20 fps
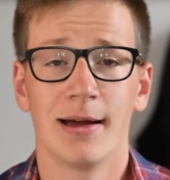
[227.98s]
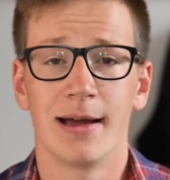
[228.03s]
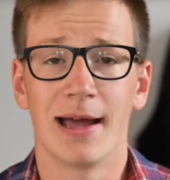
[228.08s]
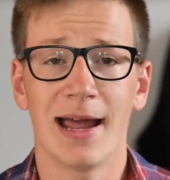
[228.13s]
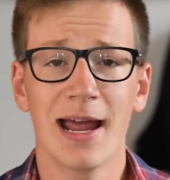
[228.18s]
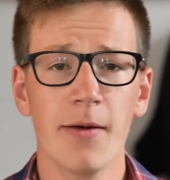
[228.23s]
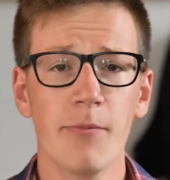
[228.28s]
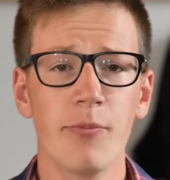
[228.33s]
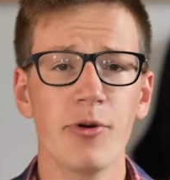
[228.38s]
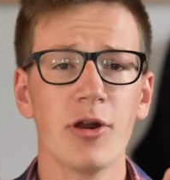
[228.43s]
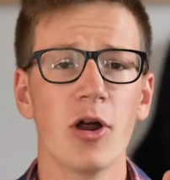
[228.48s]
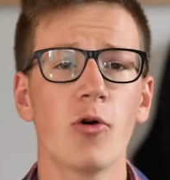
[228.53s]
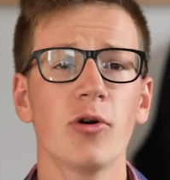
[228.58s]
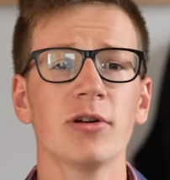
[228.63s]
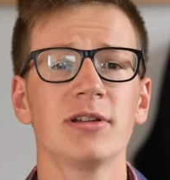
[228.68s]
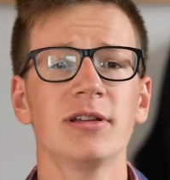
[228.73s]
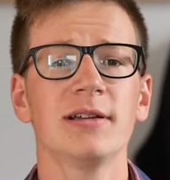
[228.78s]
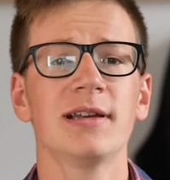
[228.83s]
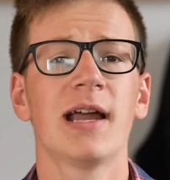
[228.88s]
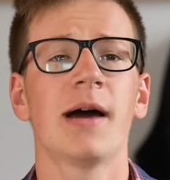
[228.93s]
And
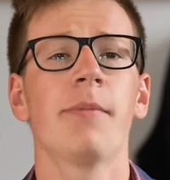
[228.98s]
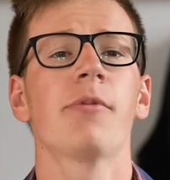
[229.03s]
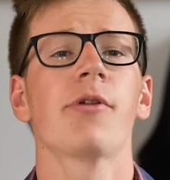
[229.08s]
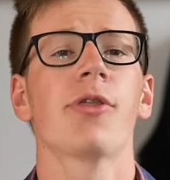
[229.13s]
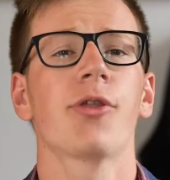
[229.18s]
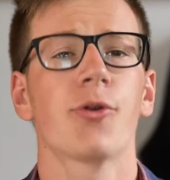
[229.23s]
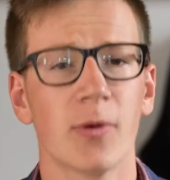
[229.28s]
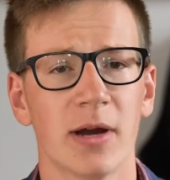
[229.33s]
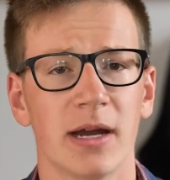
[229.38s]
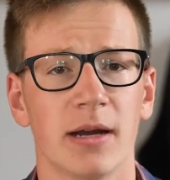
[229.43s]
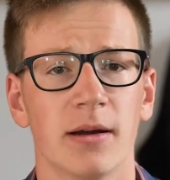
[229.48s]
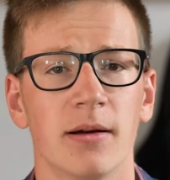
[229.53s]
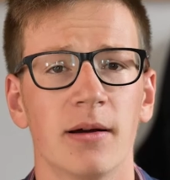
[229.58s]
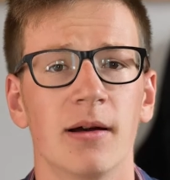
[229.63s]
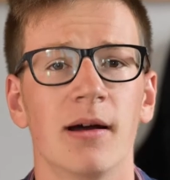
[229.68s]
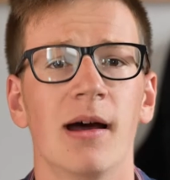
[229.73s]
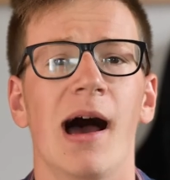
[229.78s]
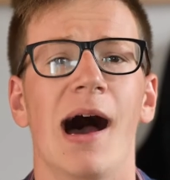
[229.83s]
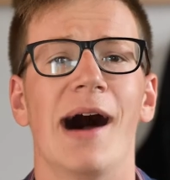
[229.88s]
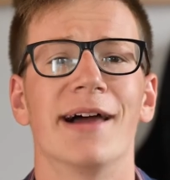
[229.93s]
priority number three
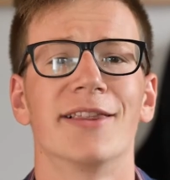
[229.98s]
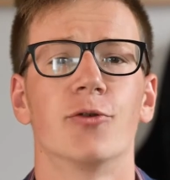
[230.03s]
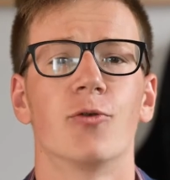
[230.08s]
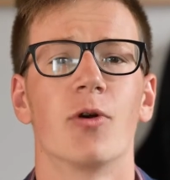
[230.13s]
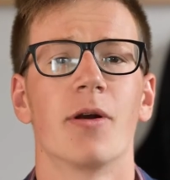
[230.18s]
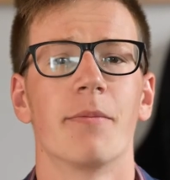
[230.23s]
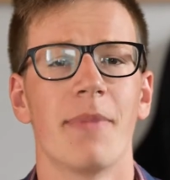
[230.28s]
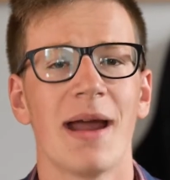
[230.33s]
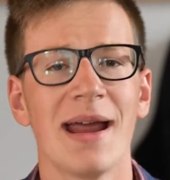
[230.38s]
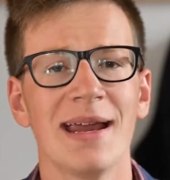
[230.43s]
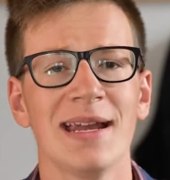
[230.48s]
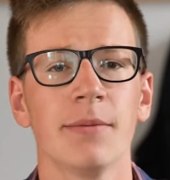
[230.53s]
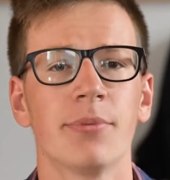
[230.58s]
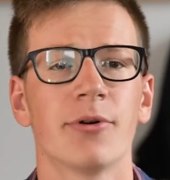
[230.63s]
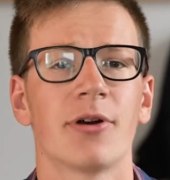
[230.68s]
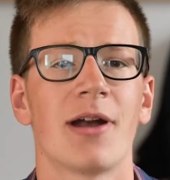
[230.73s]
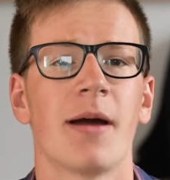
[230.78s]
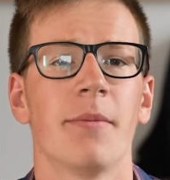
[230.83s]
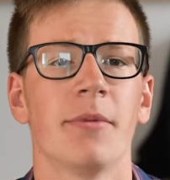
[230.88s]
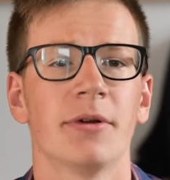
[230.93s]
are the remaining
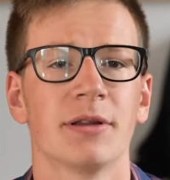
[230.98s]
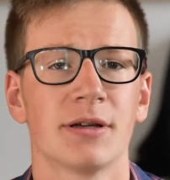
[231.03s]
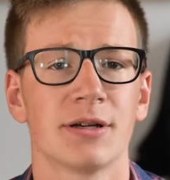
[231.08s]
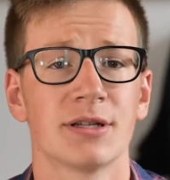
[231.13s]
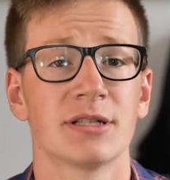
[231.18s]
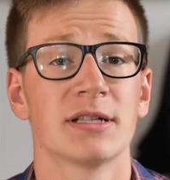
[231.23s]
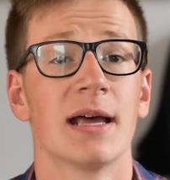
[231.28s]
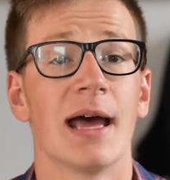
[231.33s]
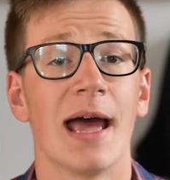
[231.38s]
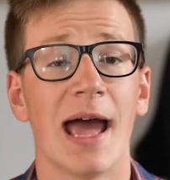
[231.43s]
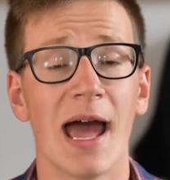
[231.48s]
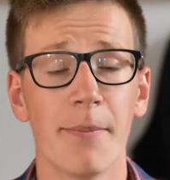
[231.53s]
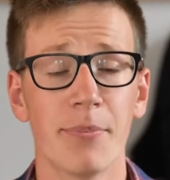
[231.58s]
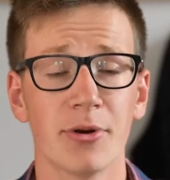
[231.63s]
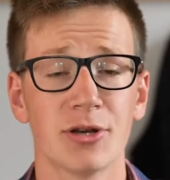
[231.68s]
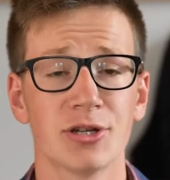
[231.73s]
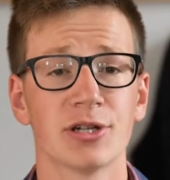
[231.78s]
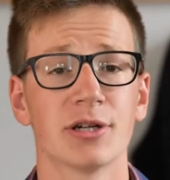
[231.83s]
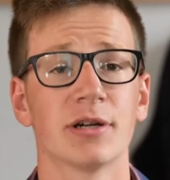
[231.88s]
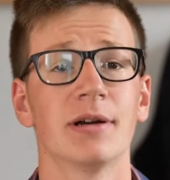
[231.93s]
parameters,
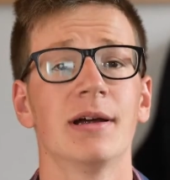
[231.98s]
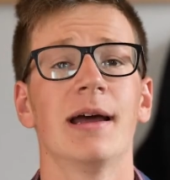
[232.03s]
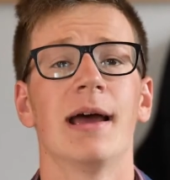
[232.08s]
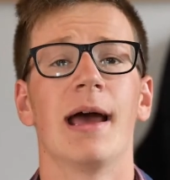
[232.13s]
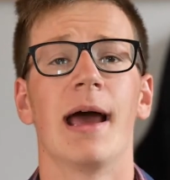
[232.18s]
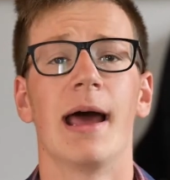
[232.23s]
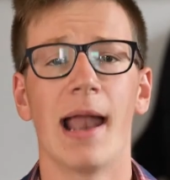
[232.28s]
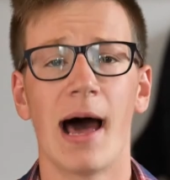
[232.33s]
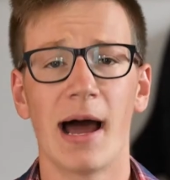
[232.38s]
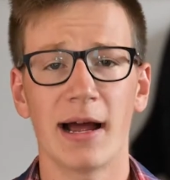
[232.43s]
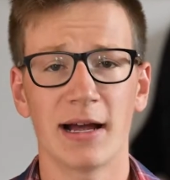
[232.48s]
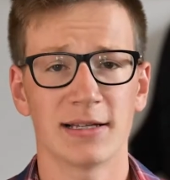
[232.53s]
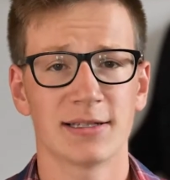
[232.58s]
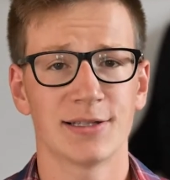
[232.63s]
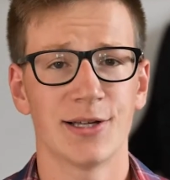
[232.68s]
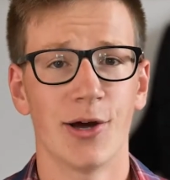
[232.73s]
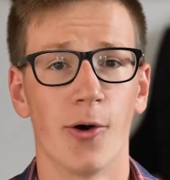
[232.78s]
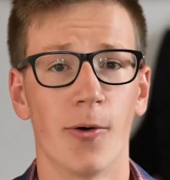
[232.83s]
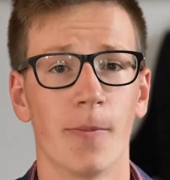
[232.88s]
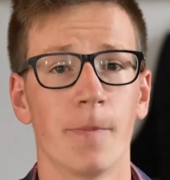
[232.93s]
aperture and
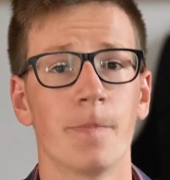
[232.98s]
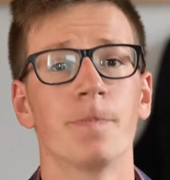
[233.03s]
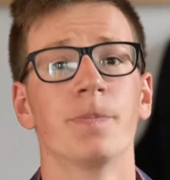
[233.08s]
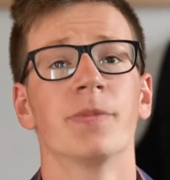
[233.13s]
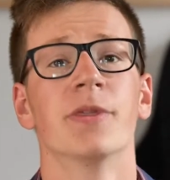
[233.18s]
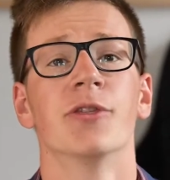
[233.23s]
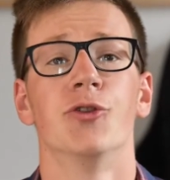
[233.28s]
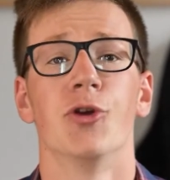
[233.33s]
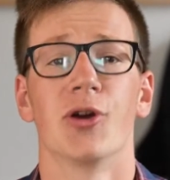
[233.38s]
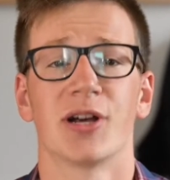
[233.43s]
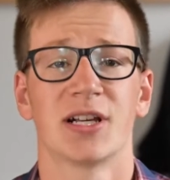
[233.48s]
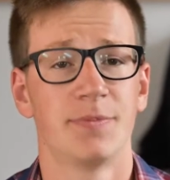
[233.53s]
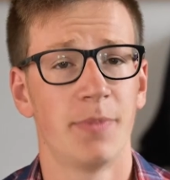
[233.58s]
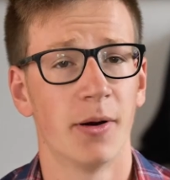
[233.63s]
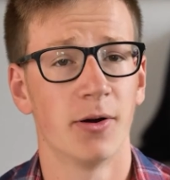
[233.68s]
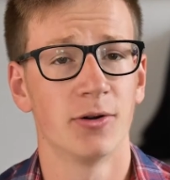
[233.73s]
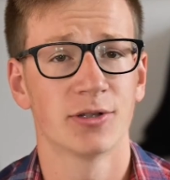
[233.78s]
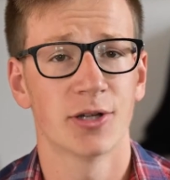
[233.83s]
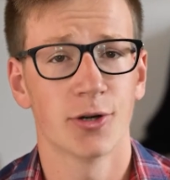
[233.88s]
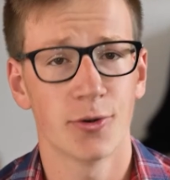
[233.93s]
ISO, to
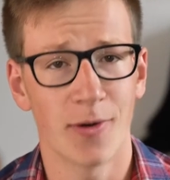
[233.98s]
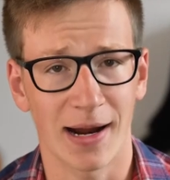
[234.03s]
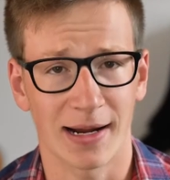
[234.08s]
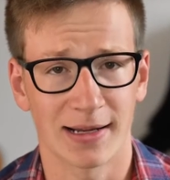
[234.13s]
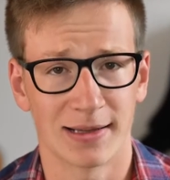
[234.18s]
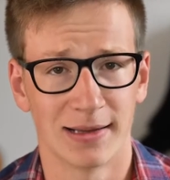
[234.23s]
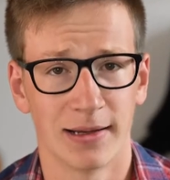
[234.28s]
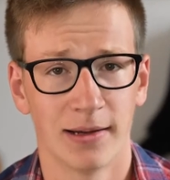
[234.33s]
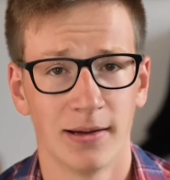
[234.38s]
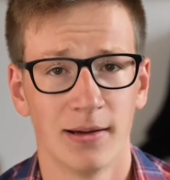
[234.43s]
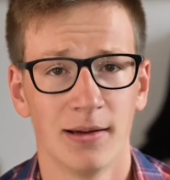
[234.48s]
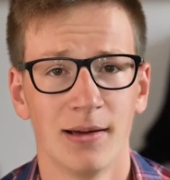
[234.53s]
expose correctly.